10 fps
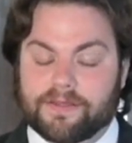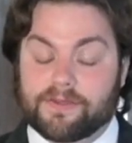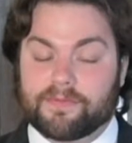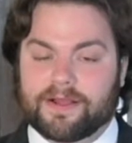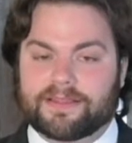
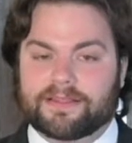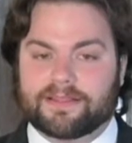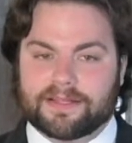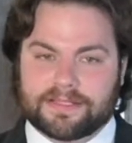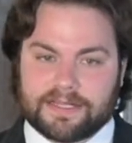you might think
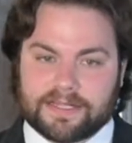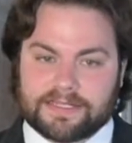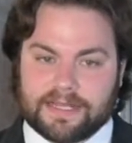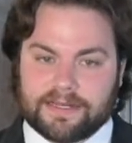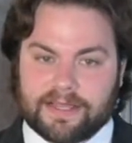that it's an
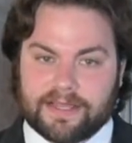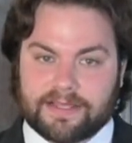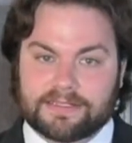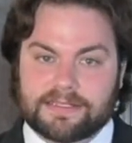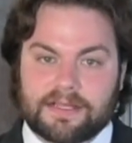extent
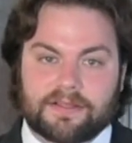case.